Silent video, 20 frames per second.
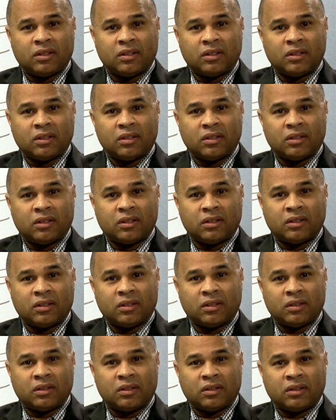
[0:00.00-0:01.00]

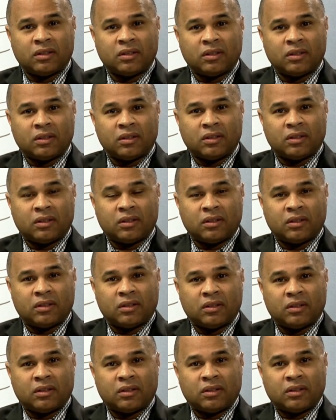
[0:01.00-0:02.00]

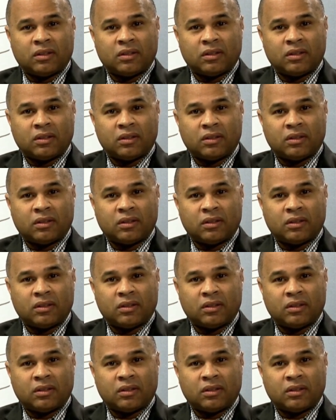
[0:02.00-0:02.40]
No words are spoken by the person on screen.